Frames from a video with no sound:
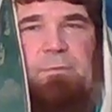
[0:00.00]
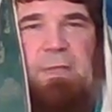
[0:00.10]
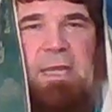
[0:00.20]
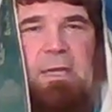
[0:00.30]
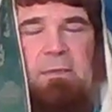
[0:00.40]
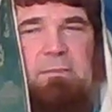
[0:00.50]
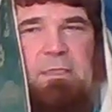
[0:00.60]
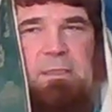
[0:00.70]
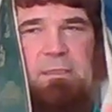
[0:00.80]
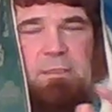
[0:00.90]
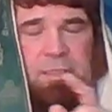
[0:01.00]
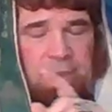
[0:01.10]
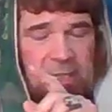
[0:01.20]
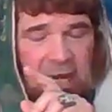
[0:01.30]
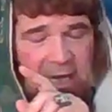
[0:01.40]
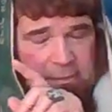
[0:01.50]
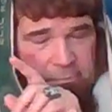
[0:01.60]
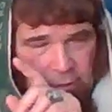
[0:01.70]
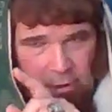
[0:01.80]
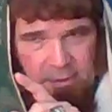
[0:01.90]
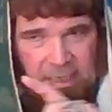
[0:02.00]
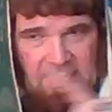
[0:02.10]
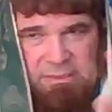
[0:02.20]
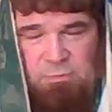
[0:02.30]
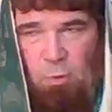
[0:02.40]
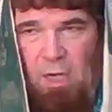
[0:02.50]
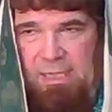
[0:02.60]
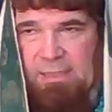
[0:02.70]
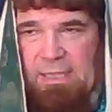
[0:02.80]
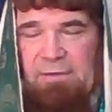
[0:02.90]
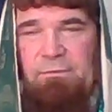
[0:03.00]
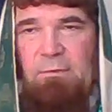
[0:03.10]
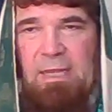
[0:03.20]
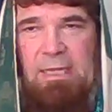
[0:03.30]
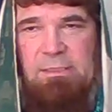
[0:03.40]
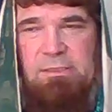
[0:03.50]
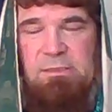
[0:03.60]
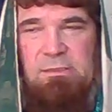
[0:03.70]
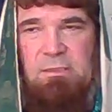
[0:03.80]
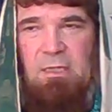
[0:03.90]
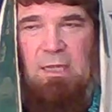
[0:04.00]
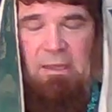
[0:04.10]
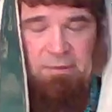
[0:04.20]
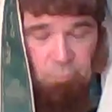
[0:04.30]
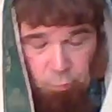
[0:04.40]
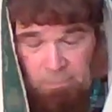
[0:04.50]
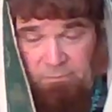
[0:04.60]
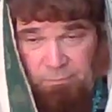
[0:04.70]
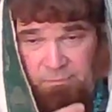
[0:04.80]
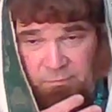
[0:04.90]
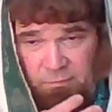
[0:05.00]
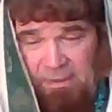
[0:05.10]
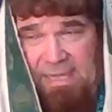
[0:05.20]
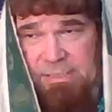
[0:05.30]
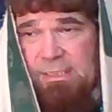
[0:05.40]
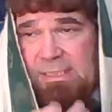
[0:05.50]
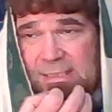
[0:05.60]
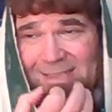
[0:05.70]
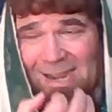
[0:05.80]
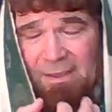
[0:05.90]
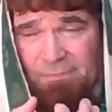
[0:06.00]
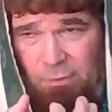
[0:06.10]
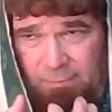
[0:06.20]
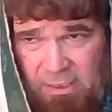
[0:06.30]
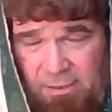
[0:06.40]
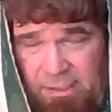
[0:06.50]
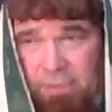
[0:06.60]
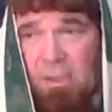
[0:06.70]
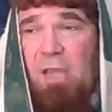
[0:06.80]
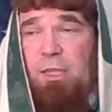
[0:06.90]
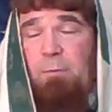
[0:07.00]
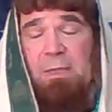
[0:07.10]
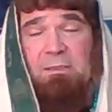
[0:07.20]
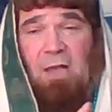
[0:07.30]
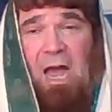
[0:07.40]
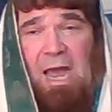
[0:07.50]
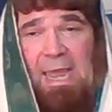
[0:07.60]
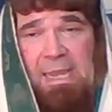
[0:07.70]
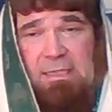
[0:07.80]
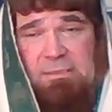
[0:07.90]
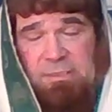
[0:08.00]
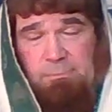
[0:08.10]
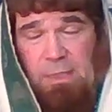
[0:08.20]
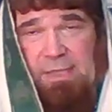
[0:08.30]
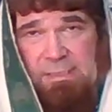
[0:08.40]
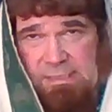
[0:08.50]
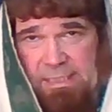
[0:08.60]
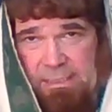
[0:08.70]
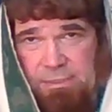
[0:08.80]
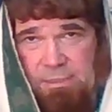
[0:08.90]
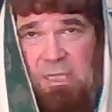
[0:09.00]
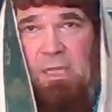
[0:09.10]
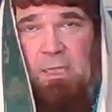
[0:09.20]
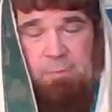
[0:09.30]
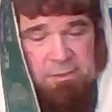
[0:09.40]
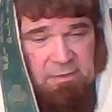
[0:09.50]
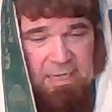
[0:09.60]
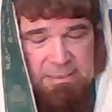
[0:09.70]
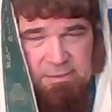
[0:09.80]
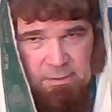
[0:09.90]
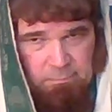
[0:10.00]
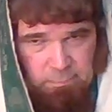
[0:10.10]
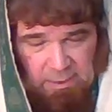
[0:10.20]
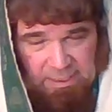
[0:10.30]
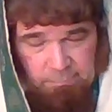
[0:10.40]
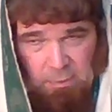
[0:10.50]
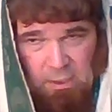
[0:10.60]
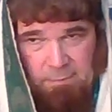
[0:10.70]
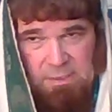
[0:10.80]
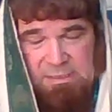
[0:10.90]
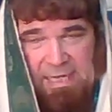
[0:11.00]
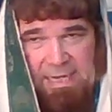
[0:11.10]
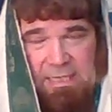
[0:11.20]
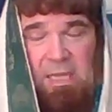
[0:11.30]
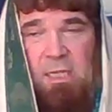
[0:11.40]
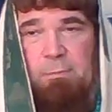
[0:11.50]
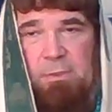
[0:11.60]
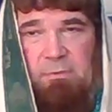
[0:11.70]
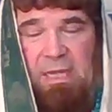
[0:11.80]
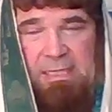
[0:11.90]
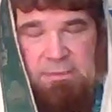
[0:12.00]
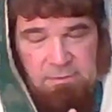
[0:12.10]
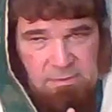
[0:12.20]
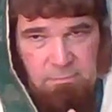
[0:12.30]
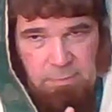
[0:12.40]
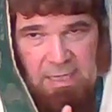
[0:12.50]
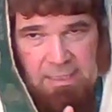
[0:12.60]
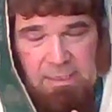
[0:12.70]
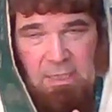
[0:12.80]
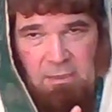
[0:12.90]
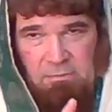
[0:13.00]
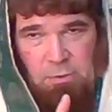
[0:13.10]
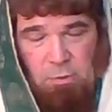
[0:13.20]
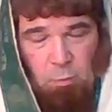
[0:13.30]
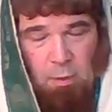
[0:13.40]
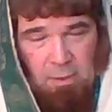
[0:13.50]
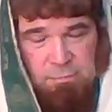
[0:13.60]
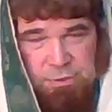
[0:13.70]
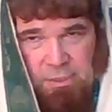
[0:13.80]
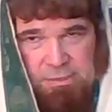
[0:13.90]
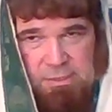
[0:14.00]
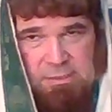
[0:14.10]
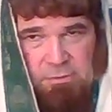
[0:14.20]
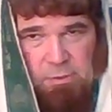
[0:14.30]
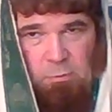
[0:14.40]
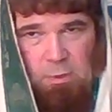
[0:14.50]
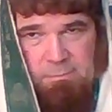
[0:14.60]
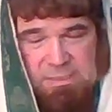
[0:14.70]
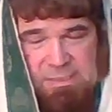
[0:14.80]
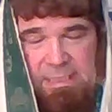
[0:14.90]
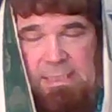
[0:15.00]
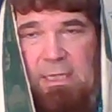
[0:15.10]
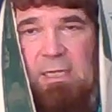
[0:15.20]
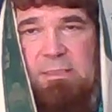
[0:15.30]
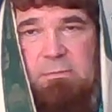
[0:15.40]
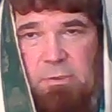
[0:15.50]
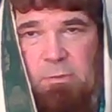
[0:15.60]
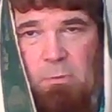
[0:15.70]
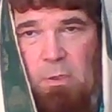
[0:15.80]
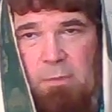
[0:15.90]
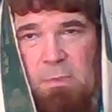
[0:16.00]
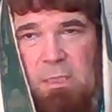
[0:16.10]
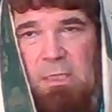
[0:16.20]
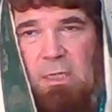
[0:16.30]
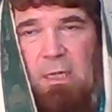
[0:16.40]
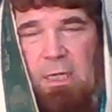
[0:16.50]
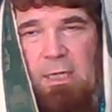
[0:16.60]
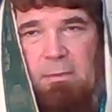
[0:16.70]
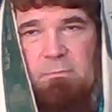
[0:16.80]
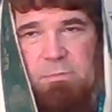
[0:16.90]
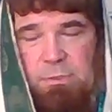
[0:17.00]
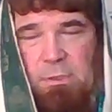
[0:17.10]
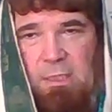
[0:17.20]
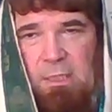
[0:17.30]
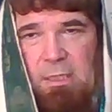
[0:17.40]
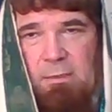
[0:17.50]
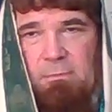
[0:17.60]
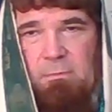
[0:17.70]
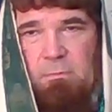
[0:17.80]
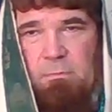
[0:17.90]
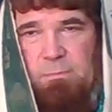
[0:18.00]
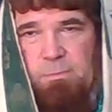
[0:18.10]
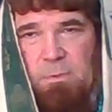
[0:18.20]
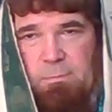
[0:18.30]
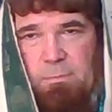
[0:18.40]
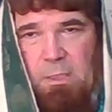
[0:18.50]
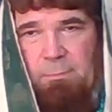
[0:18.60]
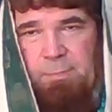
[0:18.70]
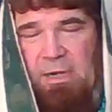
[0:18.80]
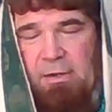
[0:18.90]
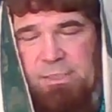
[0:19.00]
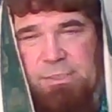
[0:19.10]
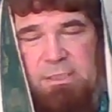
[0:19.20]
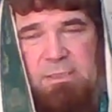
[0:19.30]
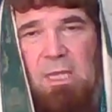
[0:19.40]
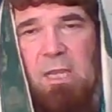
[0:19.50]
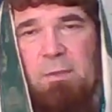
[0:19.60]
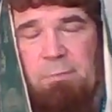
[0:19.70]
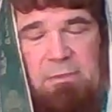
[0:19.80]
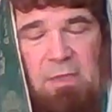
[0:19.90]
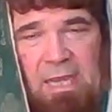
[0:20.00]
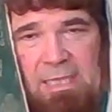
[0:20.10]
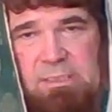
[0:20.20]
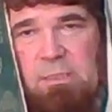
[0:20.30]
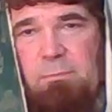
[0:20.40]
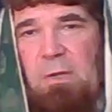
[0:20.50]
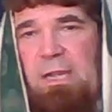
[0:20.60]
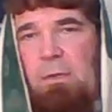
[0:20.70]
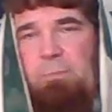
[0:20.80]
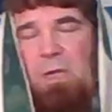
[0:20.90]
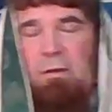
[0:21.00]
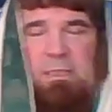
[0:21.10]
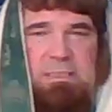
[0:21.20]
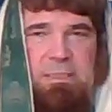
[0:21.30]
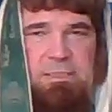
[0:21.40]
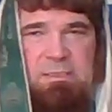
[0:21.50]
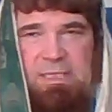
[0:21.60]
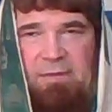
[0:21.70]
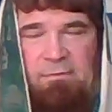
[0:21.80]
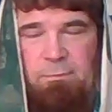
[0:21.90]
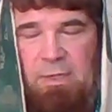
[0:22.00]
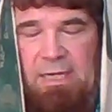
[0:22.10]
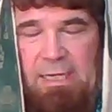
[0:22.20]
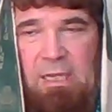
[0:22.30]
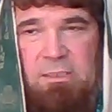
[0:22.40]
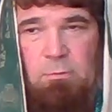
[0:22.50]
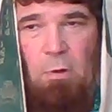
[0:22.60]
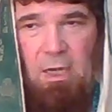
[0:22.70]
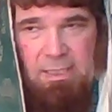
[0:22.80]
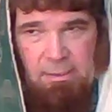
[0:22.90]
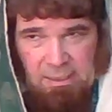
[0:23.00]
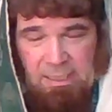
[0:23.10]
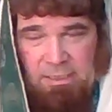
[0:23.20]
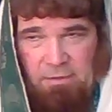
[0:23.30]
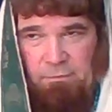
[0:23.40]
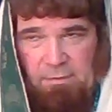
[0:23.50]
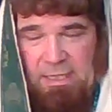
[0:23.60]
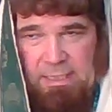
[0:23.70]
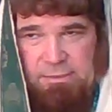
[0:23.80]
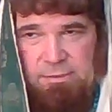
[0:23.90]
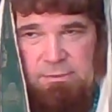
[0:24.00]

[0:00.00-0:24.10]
Now, you got to learn not to walk in that flesh. And the, the, flesh is not the real you. You've been lied to by the teachers. You've been lied to by your mom and dad. You've been lied to by lukewarm churches and lukewarm synagogues, lukewarm um, uh, uh, parishes. You've been lied to by your politicians, everybody, to walk in your flesh.